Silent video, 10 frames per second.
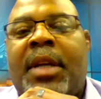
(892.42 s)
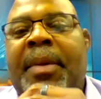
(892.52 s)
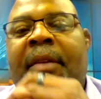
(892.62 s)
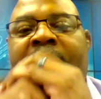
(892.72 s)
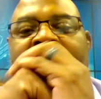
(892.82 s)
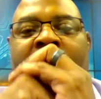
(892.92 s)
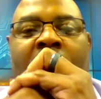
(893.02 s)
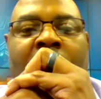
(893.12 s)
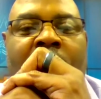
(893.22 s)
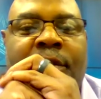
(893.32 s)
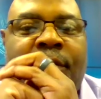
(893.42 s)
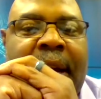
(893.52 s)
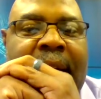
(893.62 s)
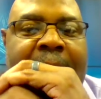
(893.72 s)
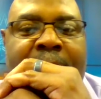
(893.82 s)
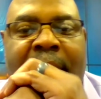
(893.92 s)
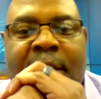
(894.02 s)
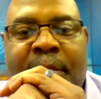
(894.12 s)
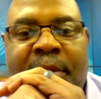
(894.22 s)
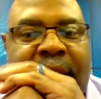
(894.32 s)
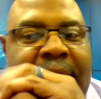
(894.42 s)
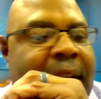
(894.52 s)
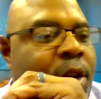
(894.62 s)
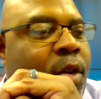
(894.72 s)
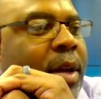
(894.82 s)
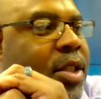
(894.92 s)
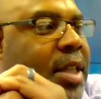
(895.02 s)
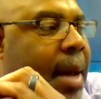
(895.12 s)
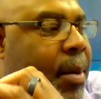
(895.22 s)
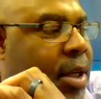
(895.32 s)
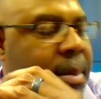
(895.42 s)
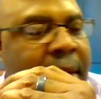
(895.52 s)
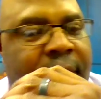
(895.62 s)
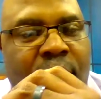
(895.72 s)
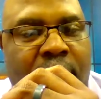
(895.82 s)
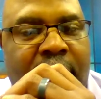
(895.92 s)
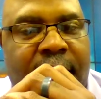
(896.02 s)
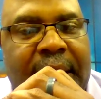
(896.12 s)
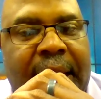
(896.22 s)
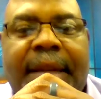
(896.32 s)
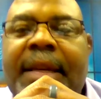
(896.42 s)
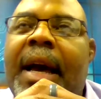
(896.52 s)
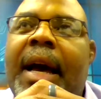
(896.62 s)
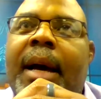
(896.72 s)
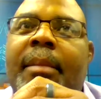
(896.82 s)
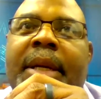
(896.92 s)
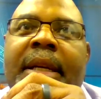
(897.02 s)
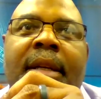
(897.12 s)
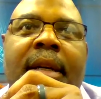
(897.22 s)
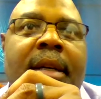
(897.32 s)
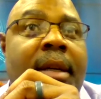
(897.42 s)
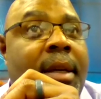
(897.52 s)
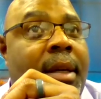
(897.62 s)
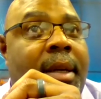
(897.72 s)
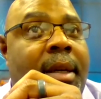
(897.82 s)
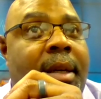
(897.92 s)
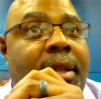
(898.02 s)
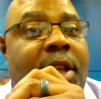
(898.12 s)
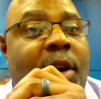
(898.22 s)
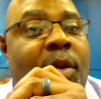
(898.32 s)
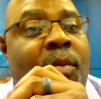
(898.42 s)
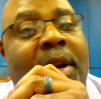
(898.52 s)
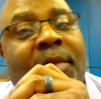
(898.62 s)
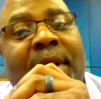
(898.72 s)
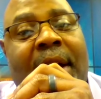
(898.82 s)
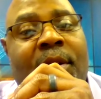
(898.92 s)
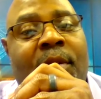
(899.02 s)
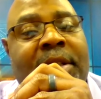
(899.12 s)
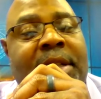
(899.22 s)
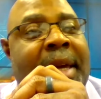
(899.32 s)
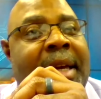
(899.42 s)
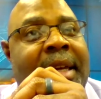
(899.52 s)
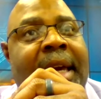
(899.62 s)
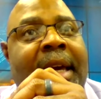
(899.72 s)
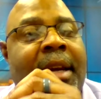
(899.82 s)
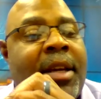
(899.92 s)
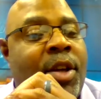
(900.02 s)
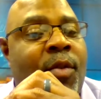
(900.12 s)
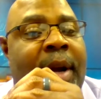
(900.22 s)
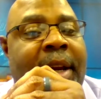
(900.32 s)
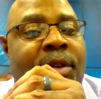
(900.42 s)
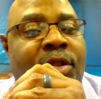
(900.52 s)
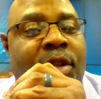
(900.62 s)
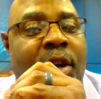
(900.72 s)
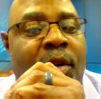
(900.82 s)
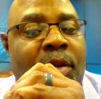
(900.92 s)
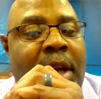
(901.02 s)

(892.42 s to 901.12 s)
WFXR's Friday Night Blitz presenting Crunch Time on WFXRTV.com. And uh, so, one final question. I mean, again, your radio show,